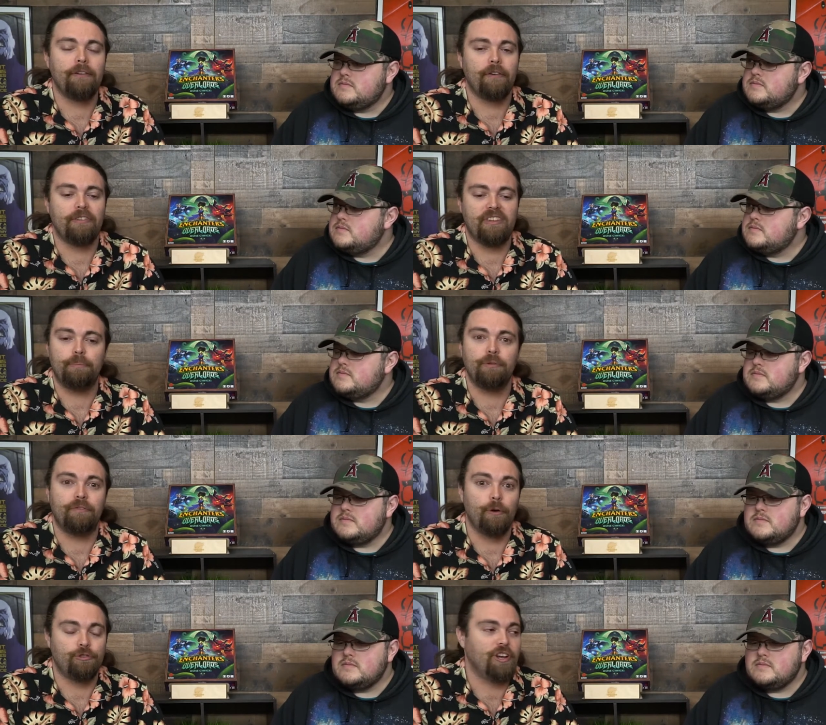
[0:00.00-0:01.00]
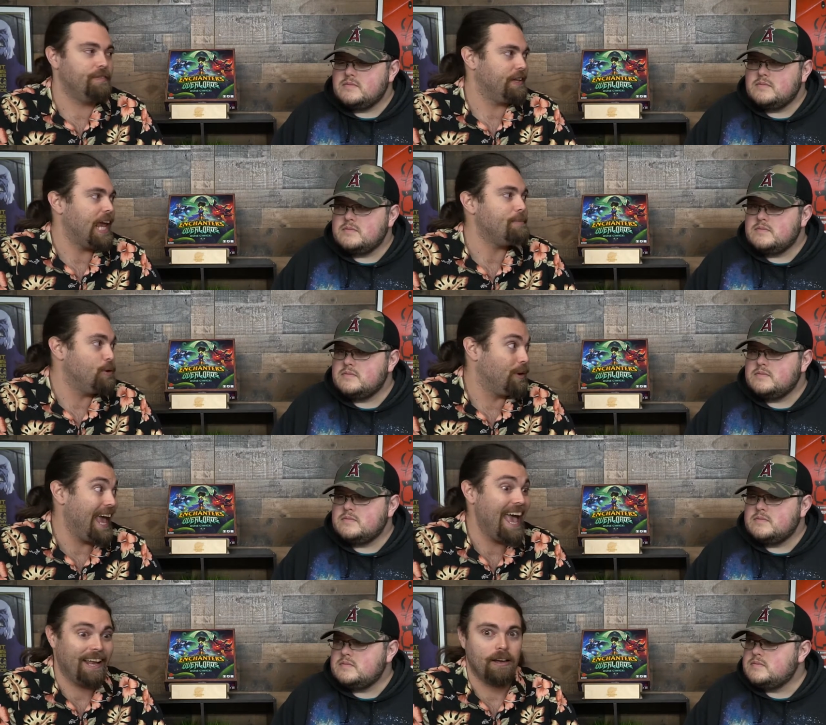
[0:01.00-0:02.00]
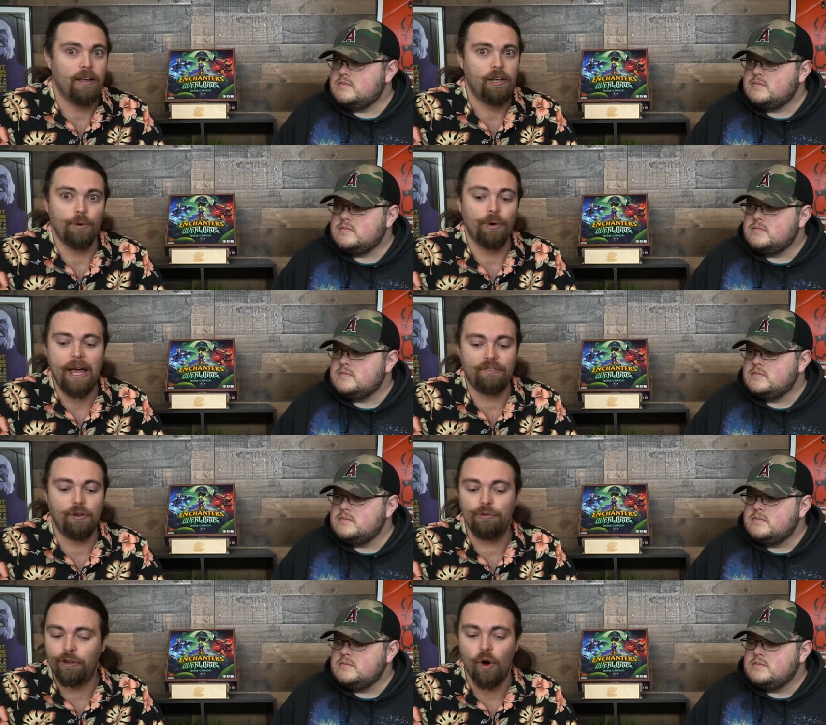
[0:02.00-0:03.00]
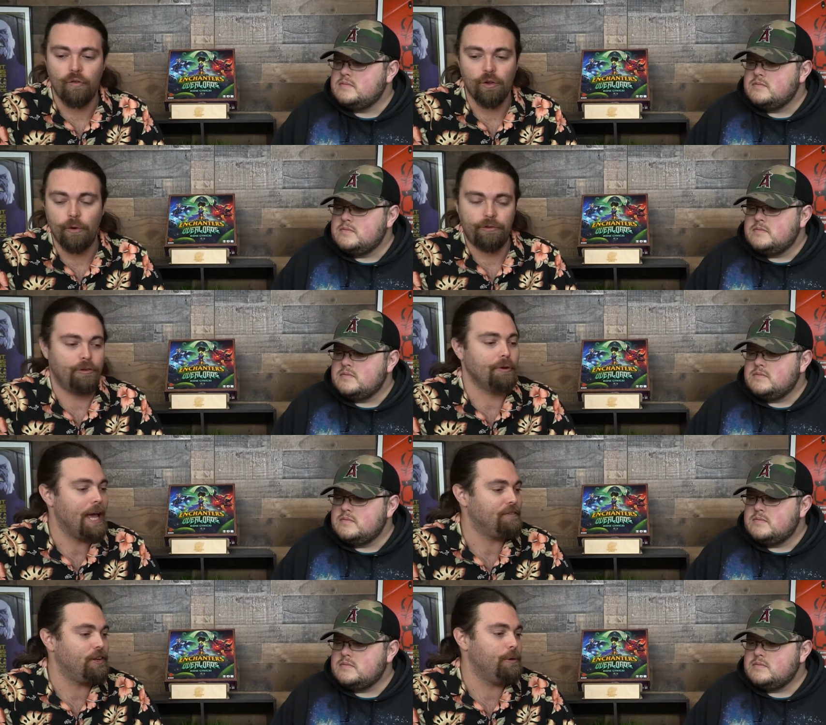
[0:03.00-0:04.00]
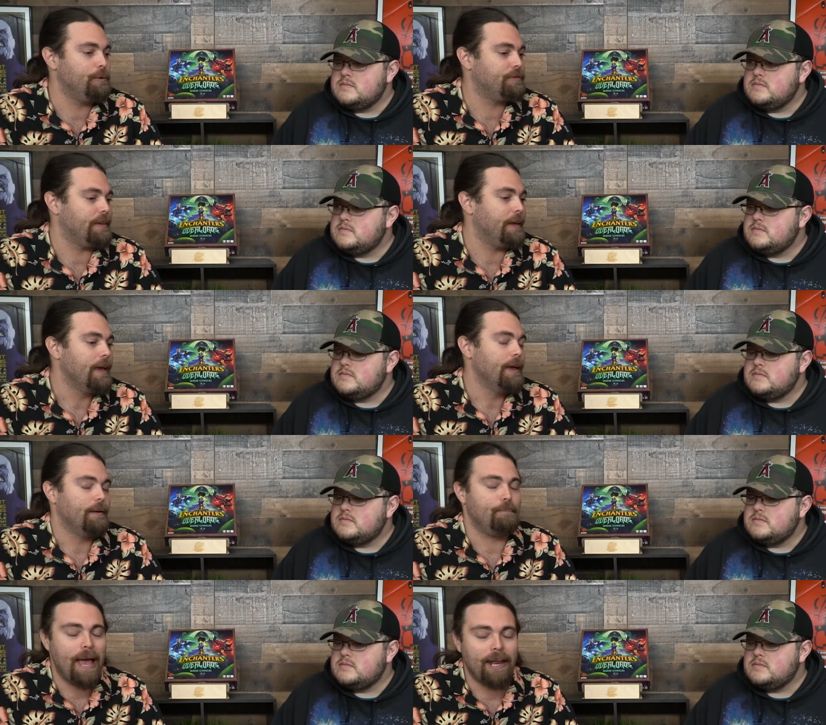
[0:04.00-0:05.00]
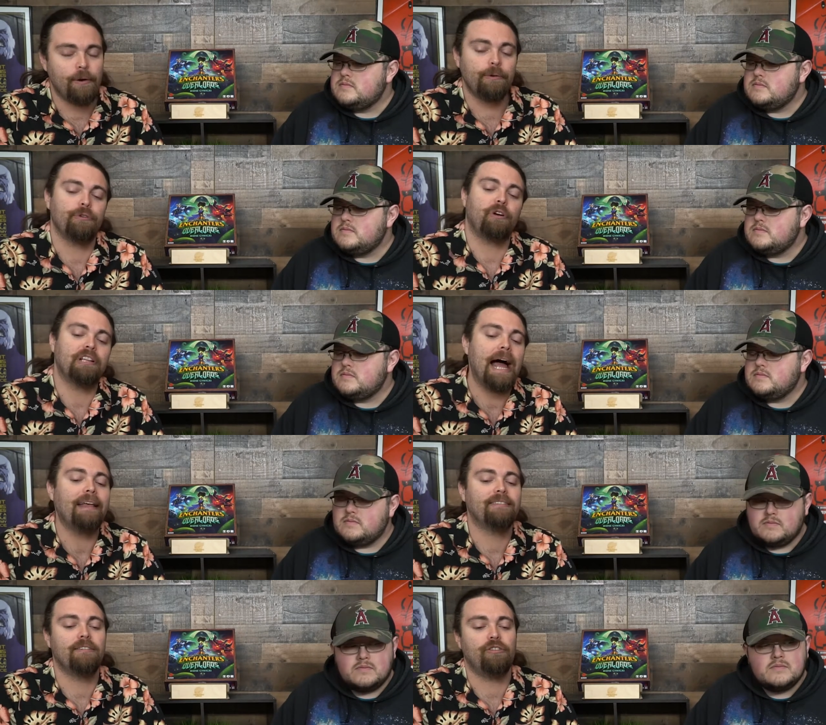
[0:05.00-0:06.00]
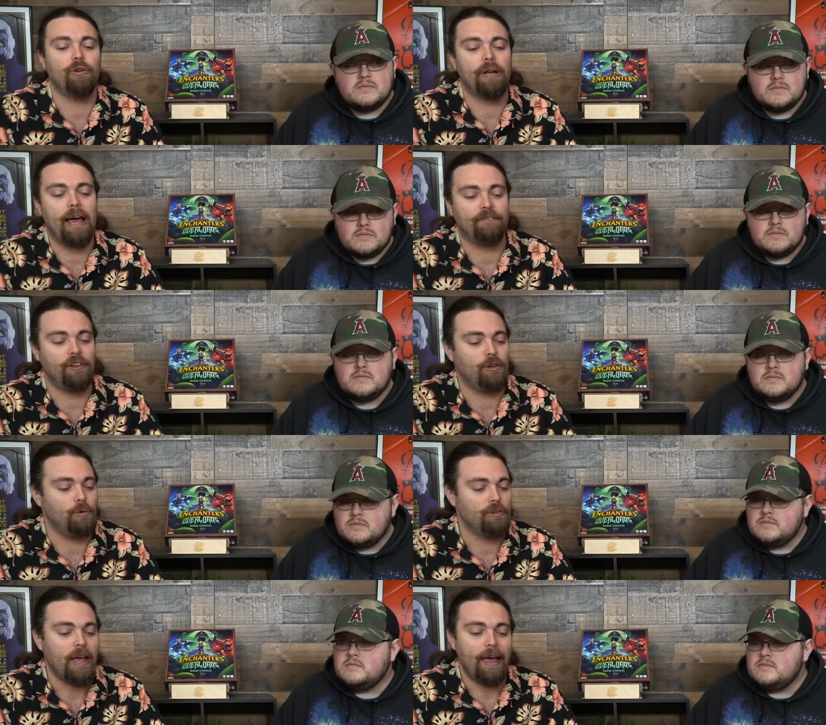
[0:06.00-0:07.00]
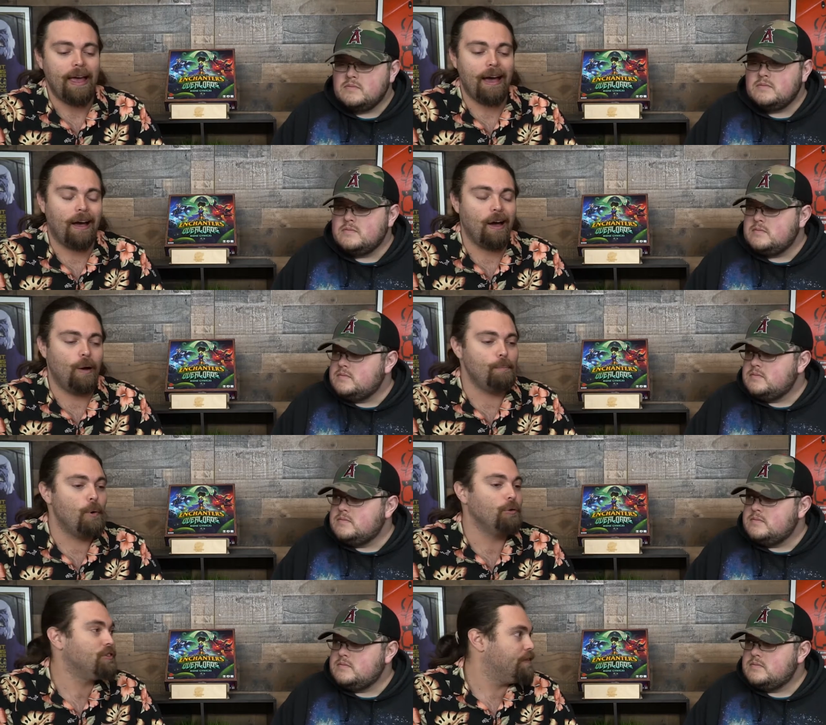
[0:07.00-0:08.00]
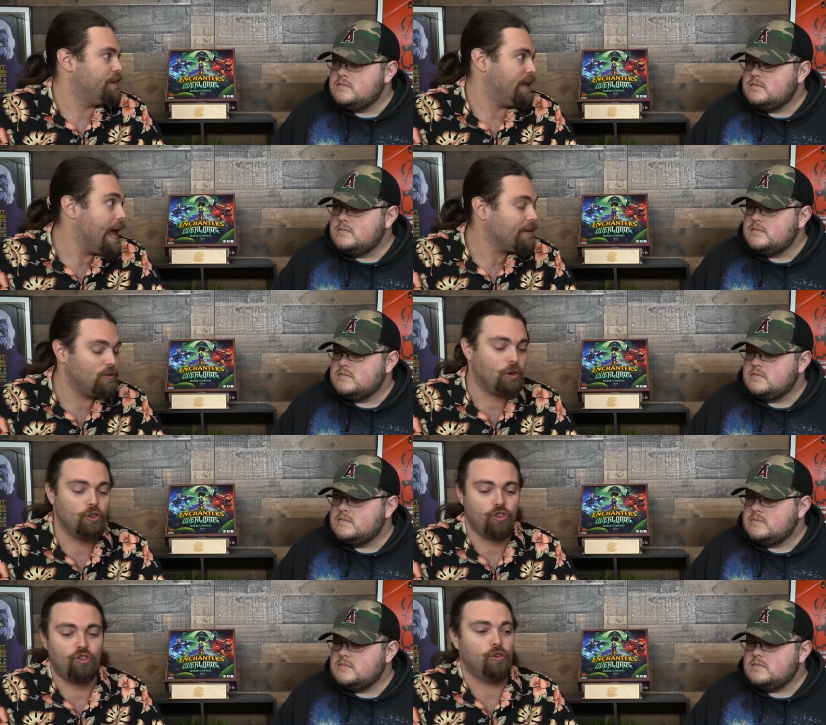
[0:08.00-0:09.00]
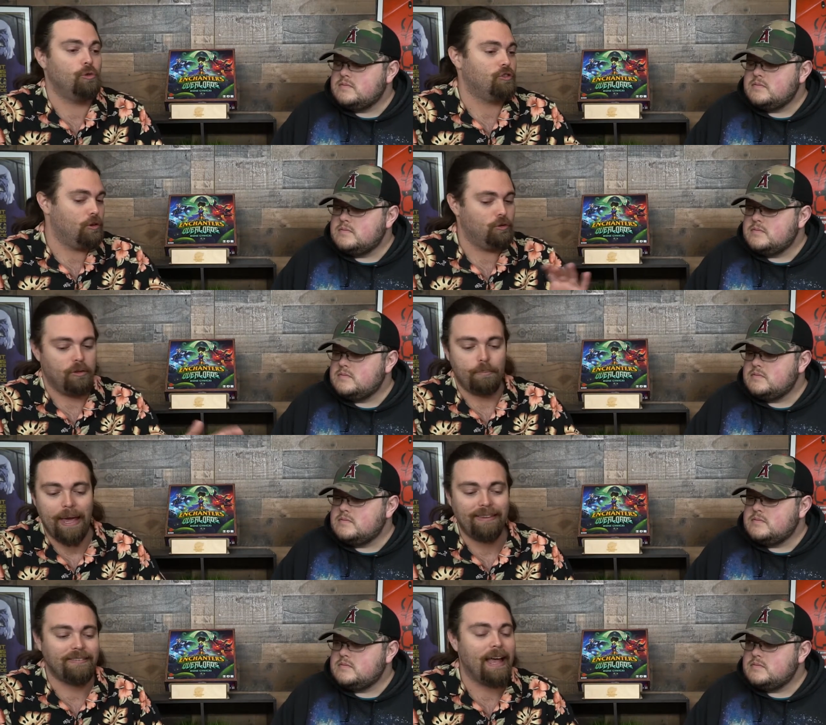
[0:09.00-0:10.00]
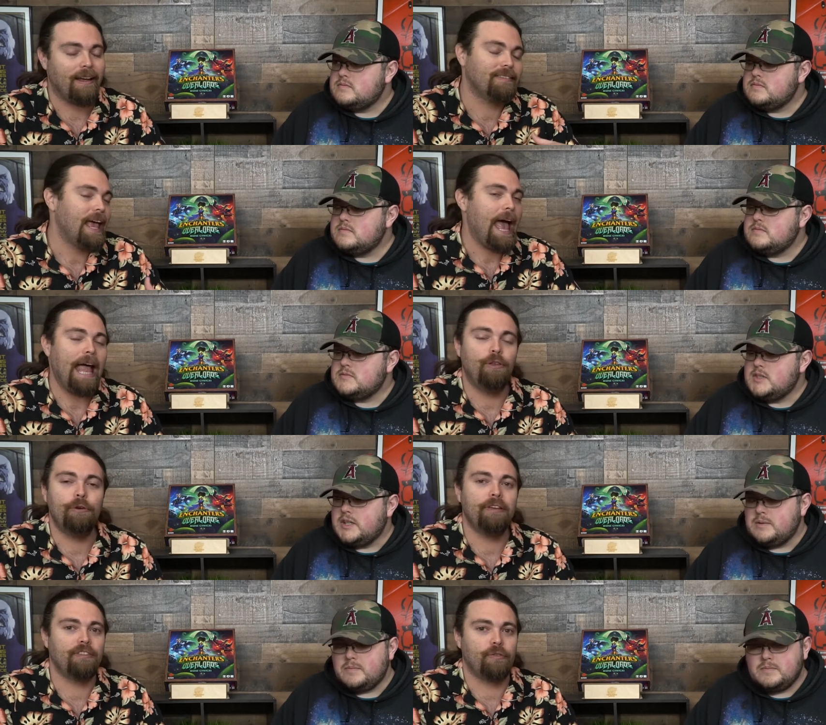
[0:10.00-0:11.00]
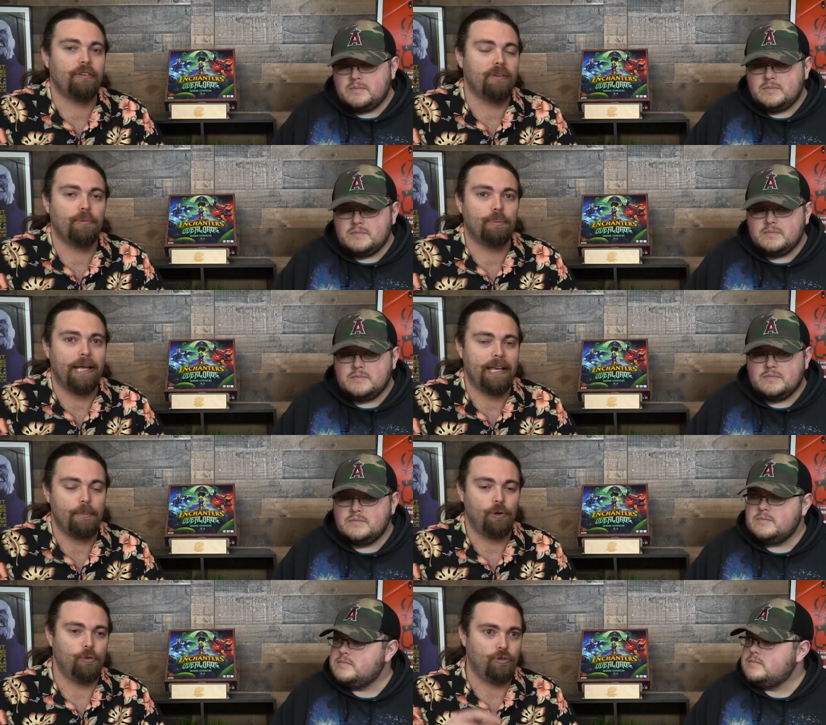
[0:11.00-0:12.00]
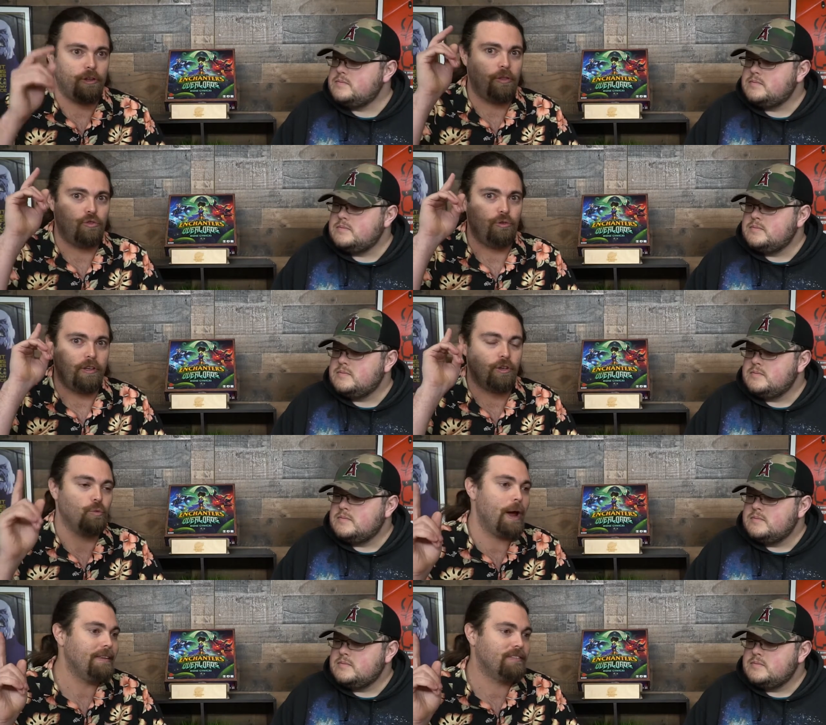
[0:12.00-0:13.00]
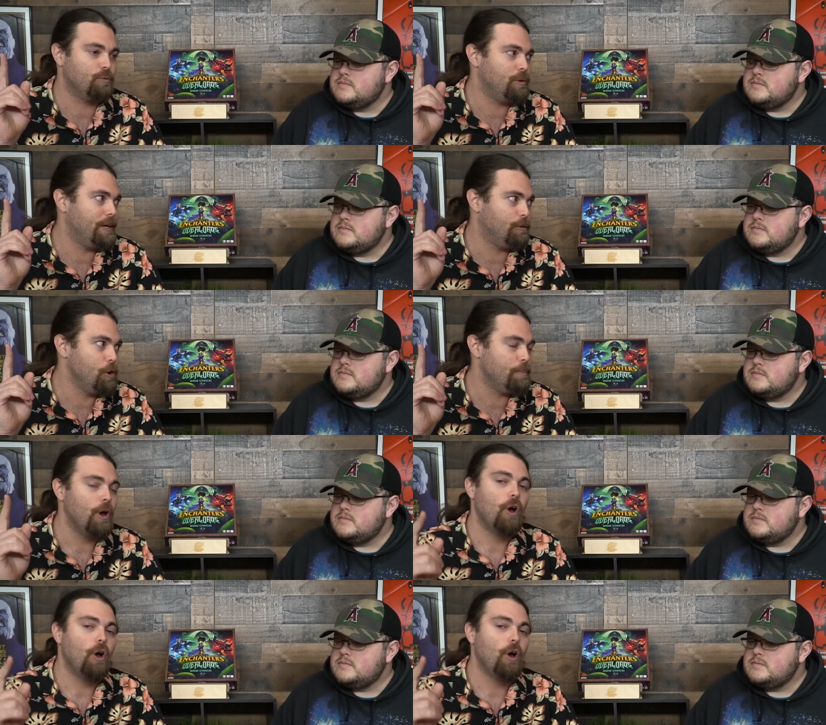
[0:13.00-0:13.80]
Speaker 1: a very simple version of the game, you can. You don't have to use the overlords. You don't have to use the banners or classes. You don't have to use most of the decks. You can just choose to use the base decks, and you can get this very simple play game where you're just either choosing to rest and regroup